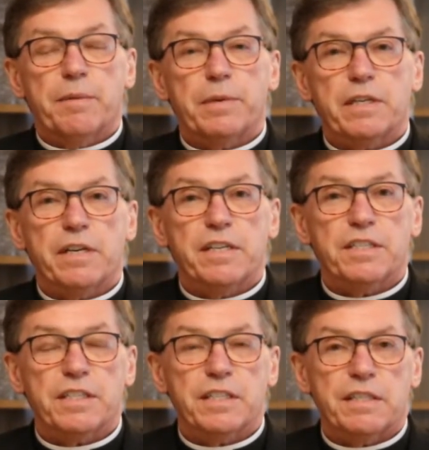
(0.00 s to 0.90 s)

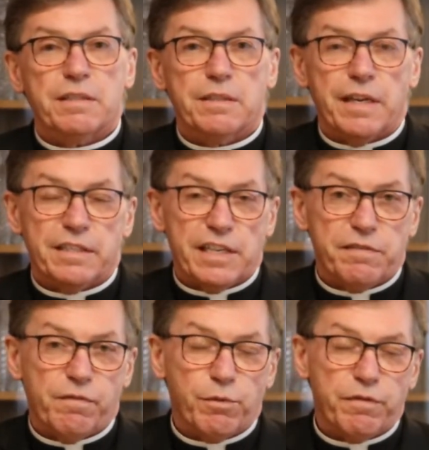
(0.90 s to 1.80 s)
because it, as
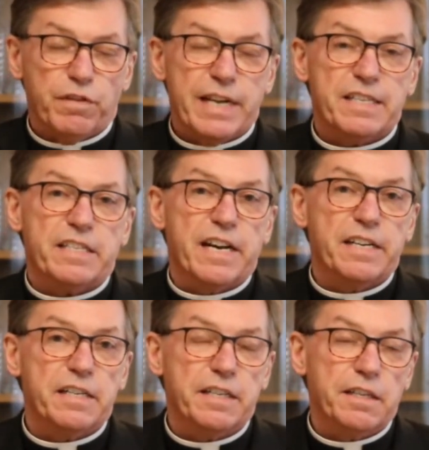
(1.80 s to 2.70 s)
I reflected
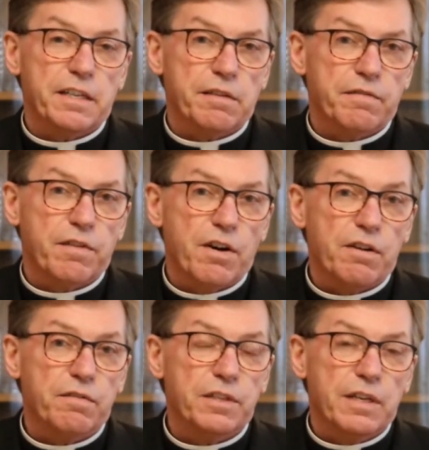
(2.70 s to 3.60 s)
on it, it
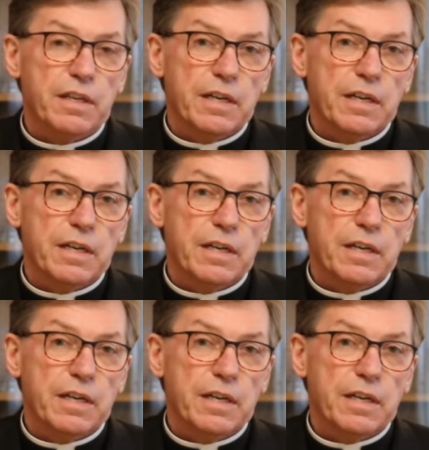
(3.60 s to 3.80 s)
involved